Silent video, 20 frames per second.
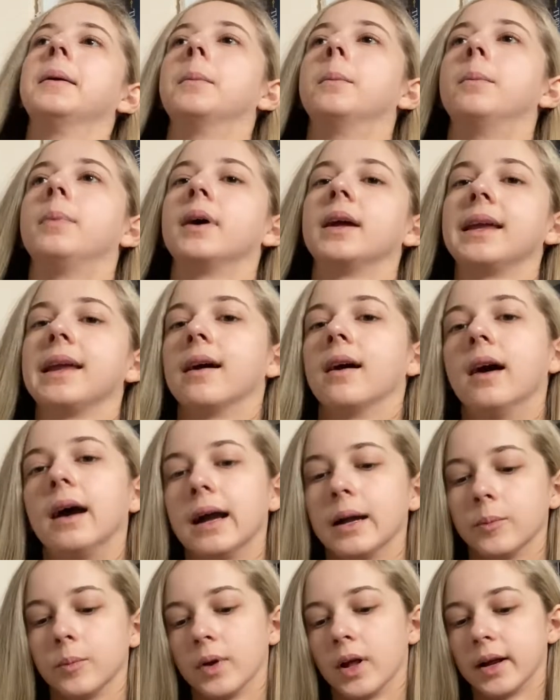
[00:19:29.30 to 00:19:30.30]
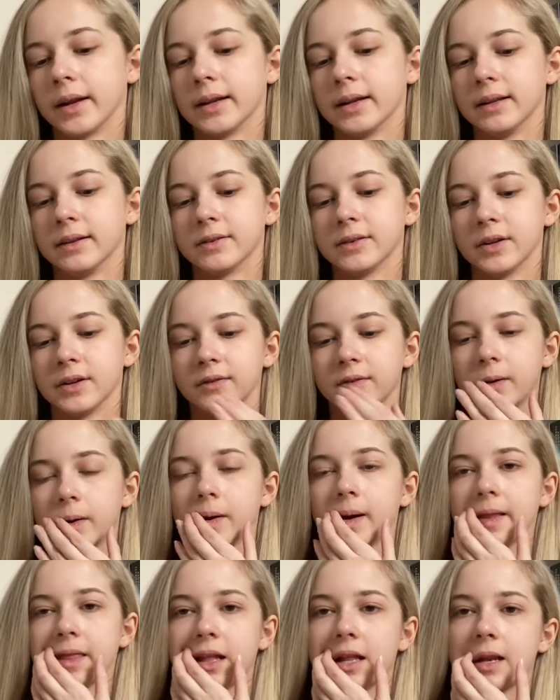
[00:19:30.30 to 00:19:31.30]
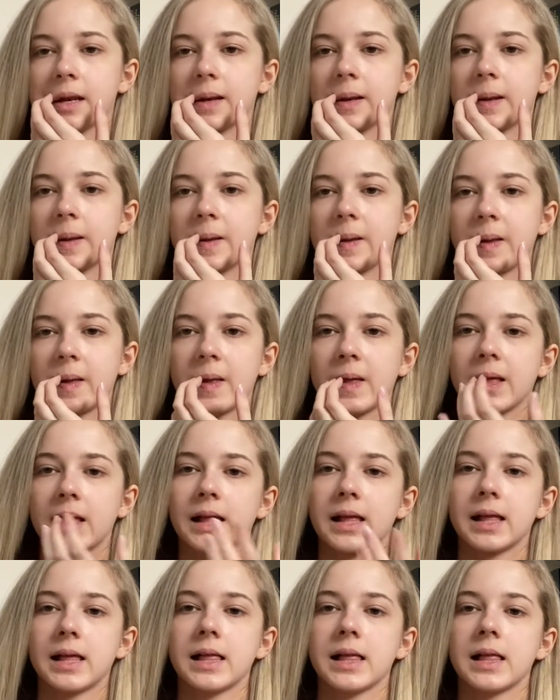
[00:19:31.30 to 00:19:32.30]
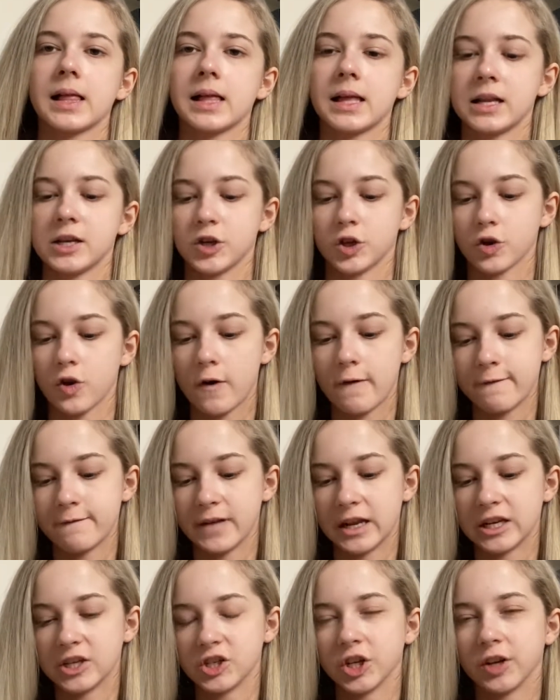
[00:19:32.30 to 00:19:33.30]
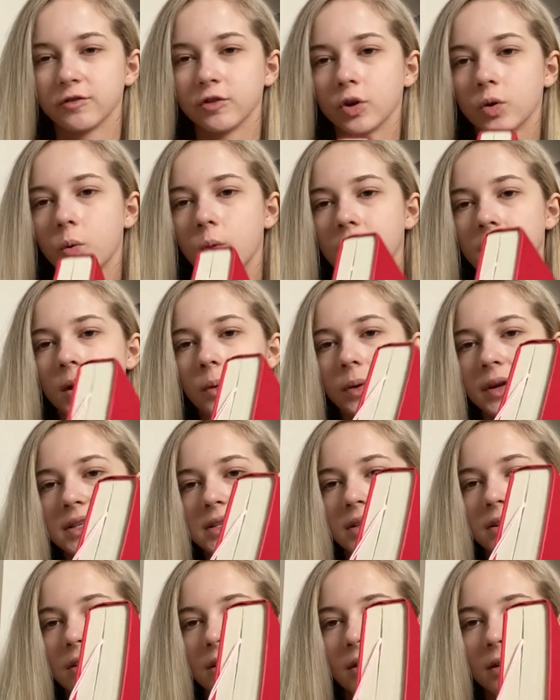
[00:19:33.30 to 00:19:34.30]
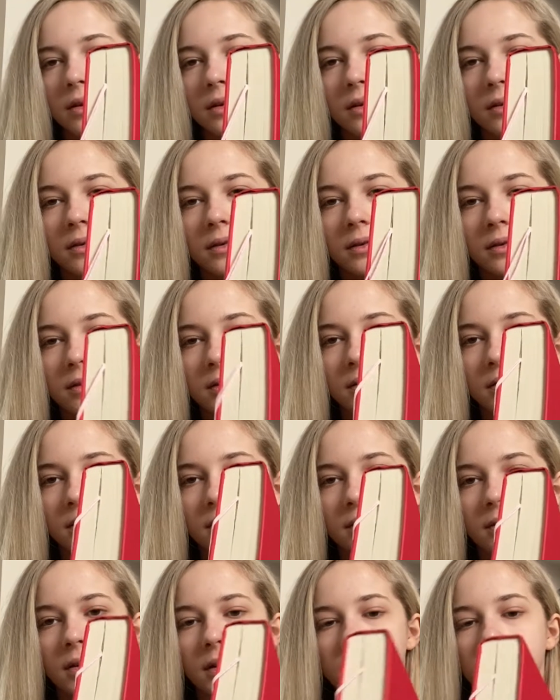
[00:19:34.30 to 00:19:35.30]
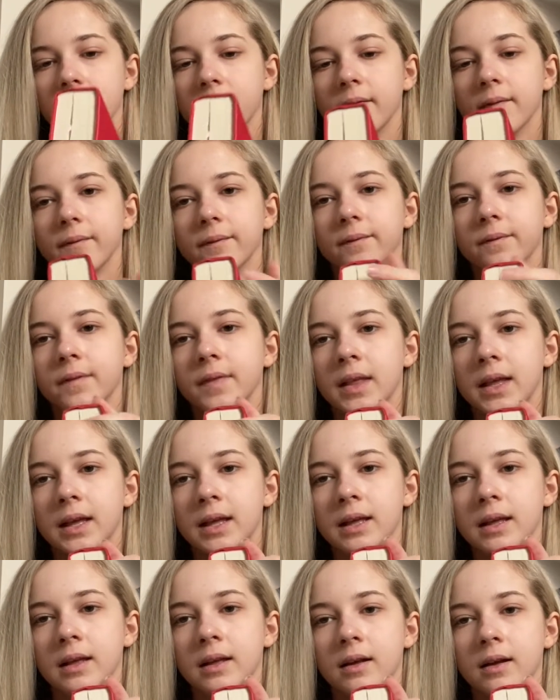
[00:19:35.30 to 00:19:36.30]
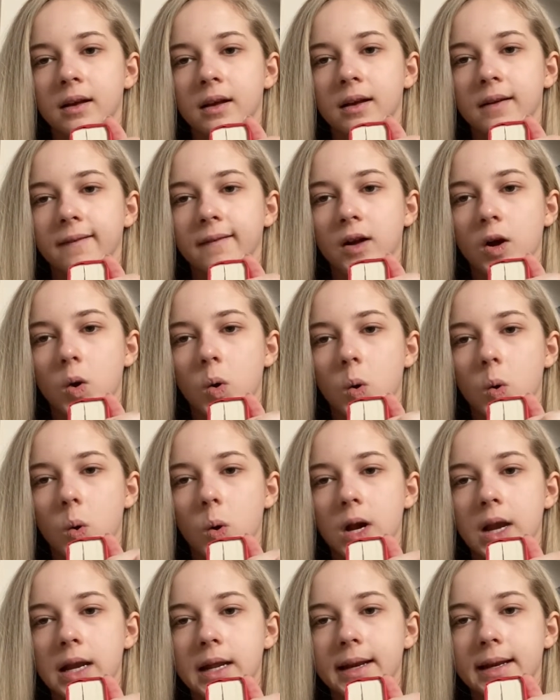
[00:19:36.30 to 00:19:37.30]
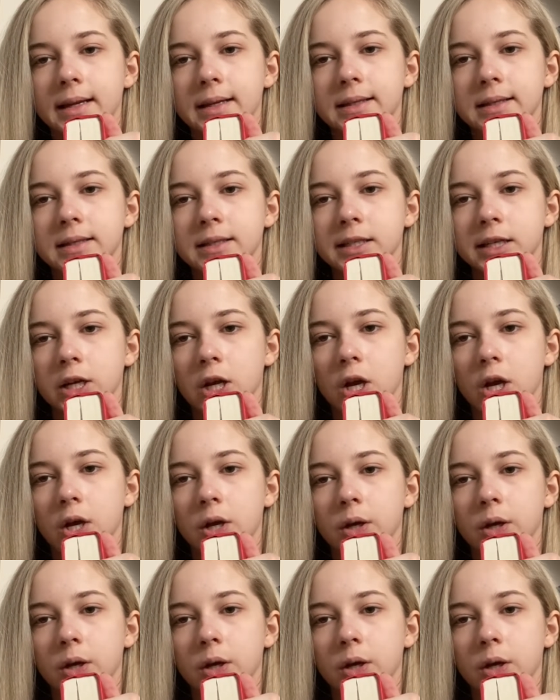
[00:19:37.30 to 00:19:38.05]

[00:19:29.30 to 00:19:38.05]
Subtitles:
But yeah, I am liking it so far, and then just got to finish it. I've got quite a way to go. I've got all of this to go.